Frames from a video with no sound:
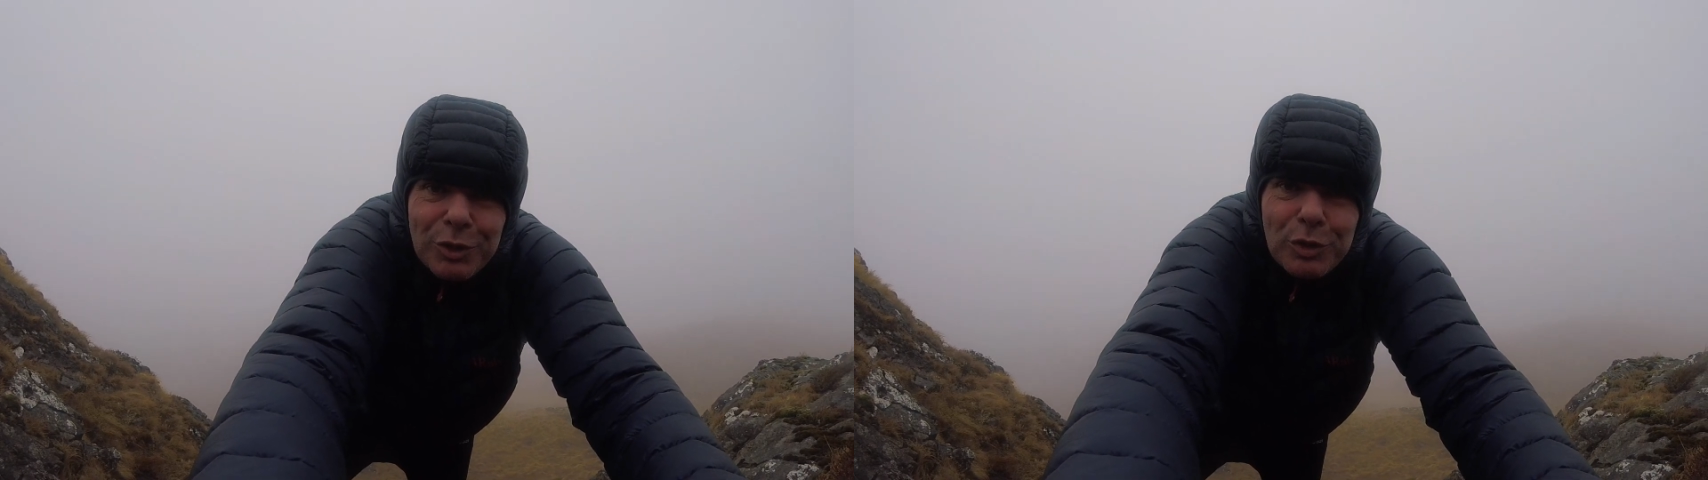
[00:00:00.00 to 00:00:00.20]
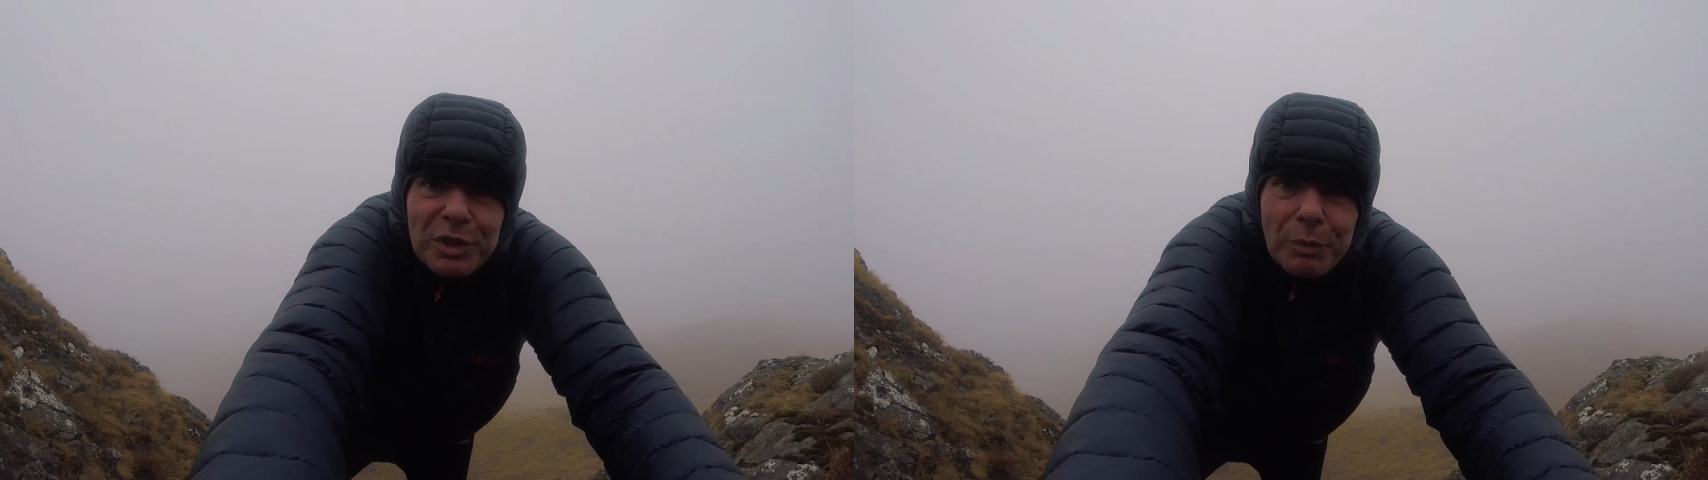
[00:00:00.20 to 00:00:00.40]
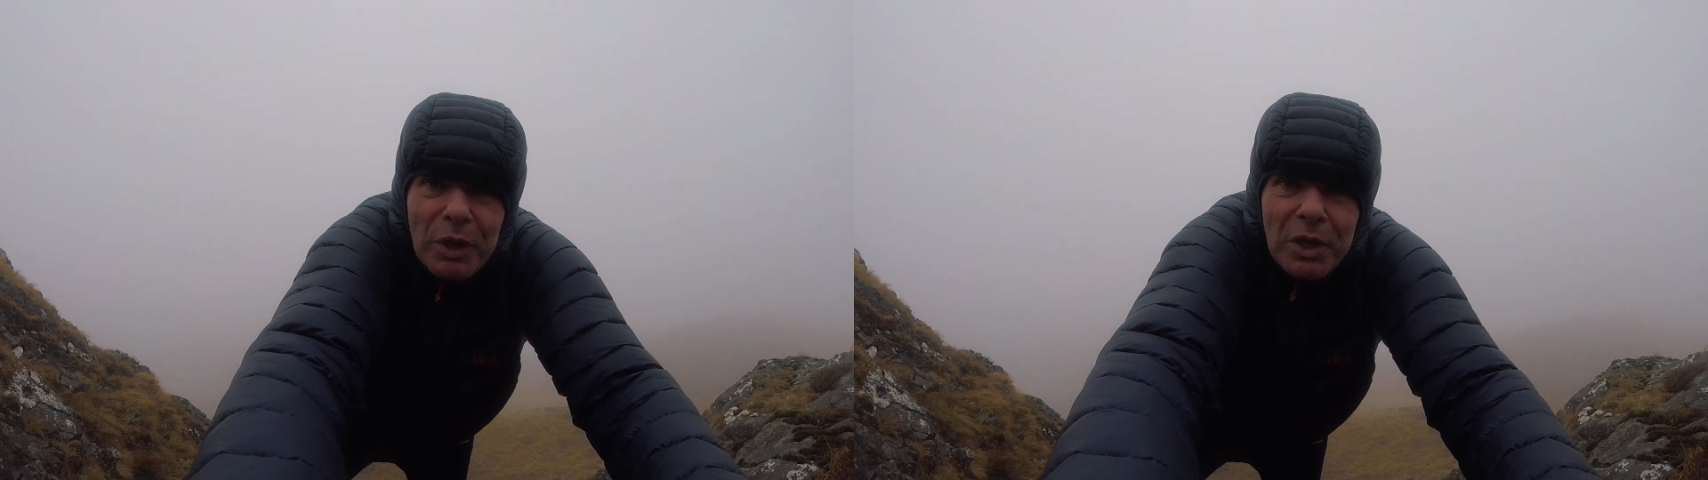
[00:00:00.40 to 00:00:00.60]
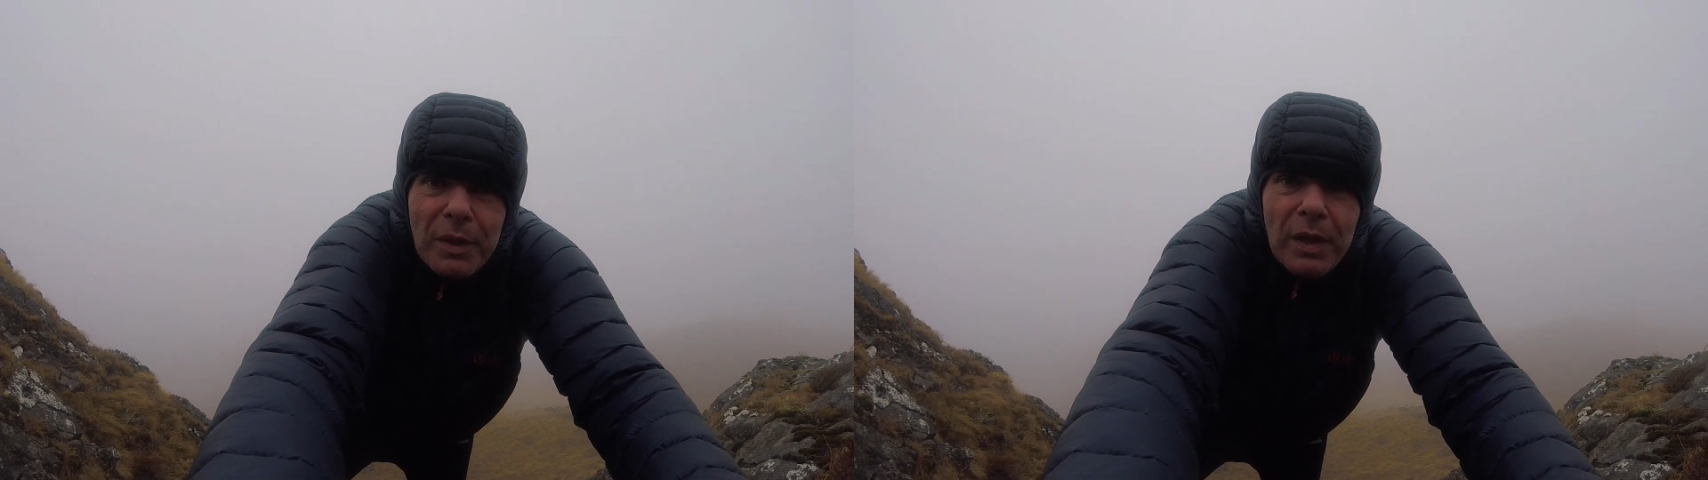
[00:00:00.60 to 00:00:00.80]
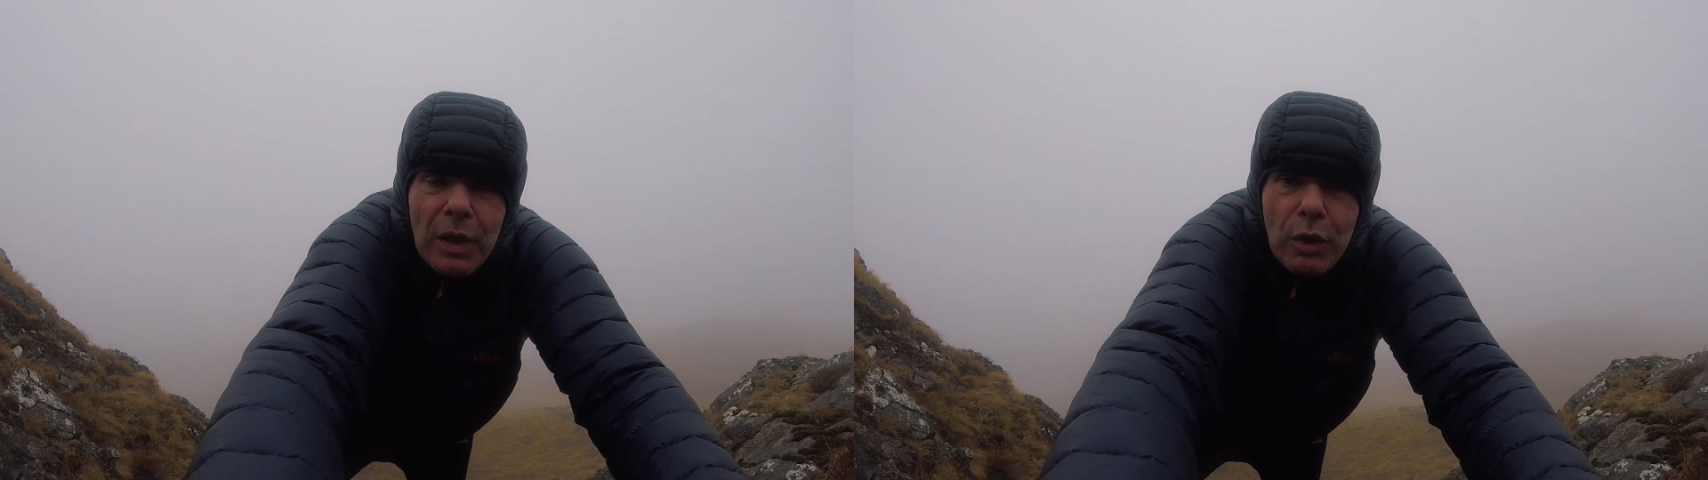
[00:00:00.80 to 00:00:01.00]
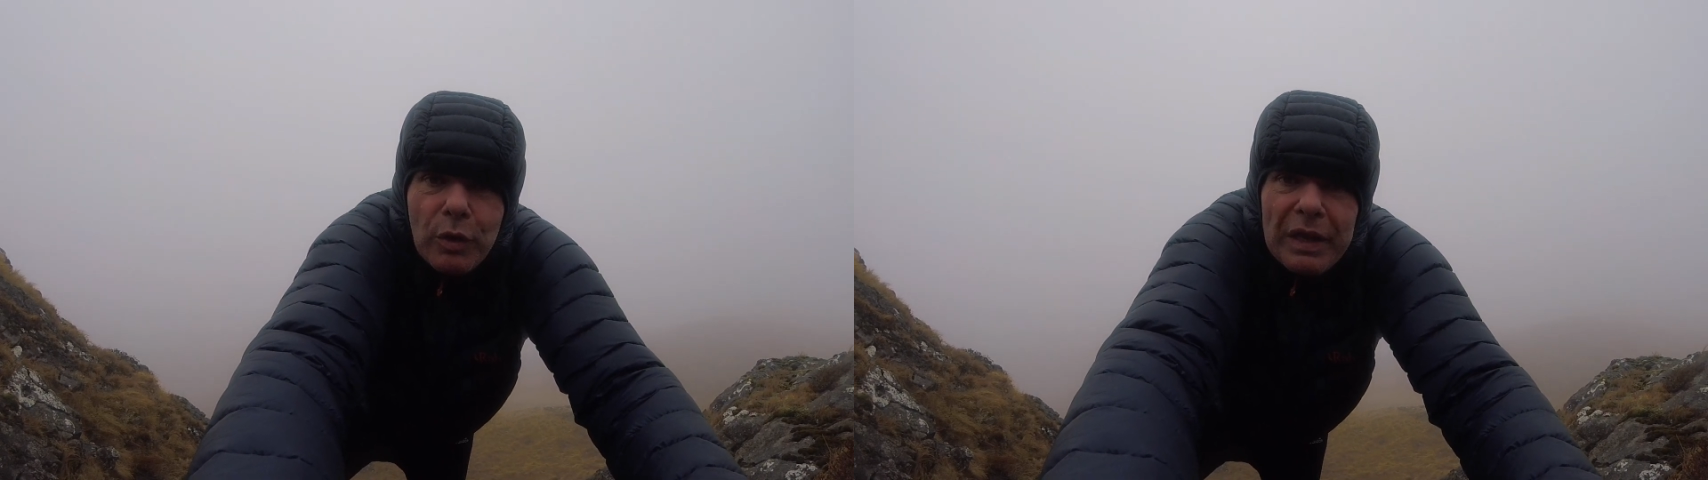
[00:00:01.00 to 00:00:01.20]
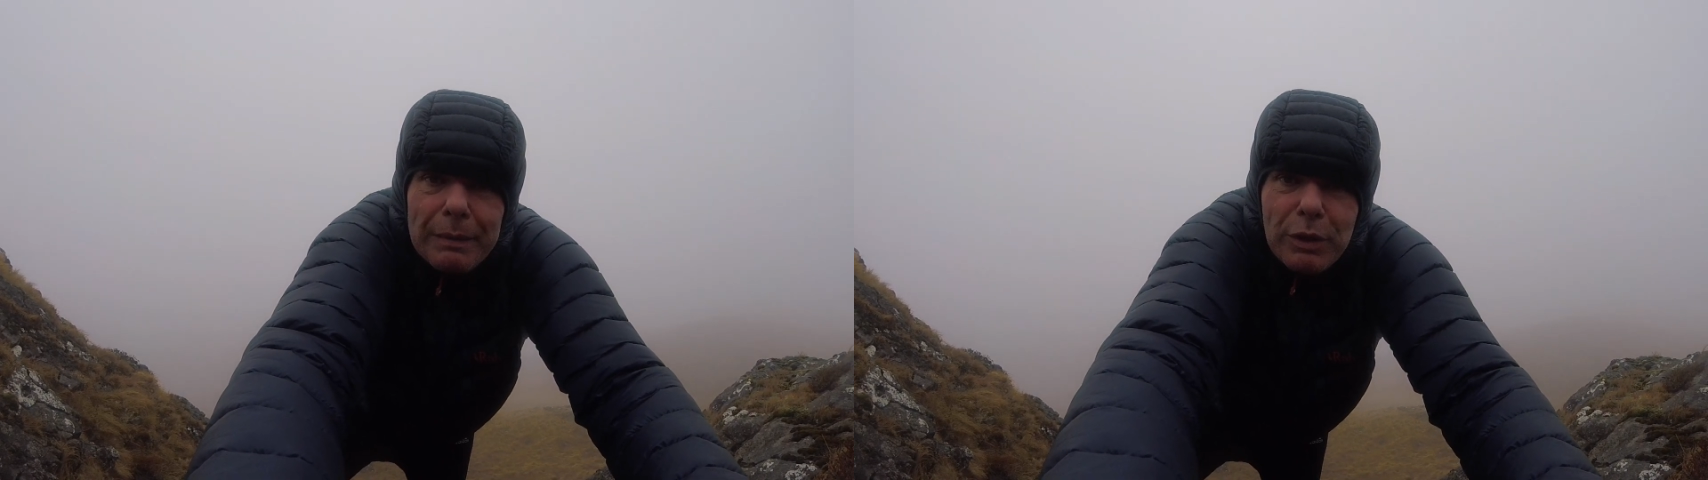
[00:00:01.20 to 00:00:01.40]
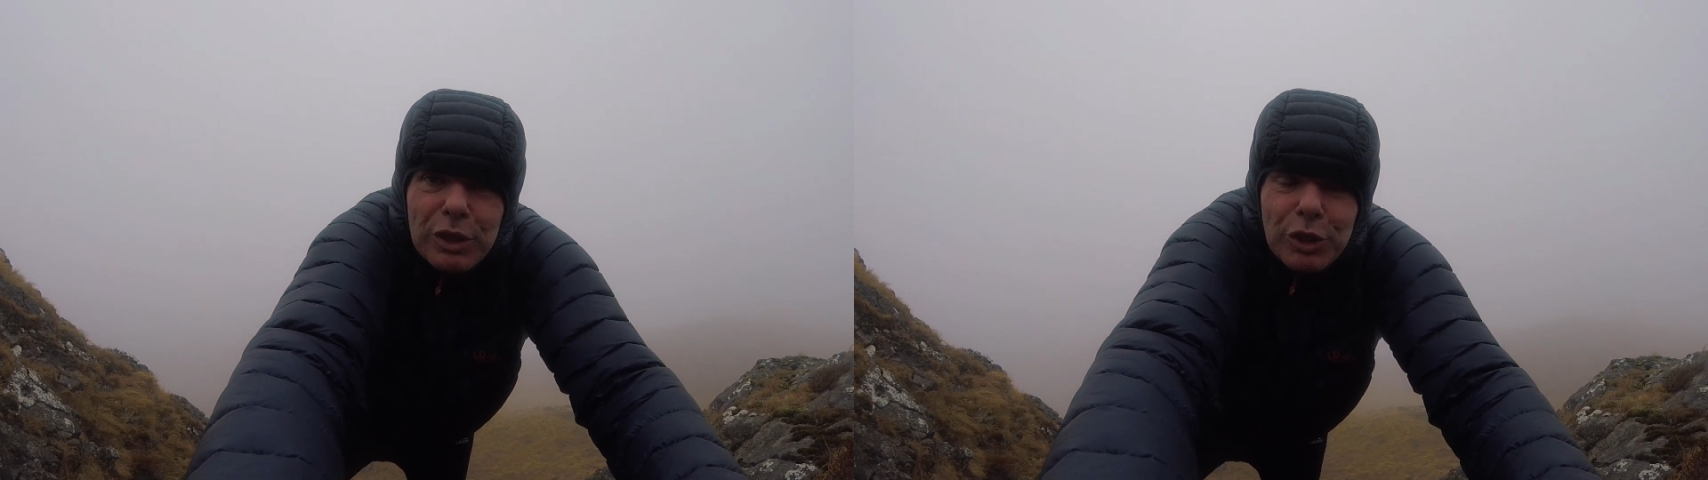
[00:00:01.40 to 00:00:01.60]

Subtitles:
cosy one. Okay, I'm going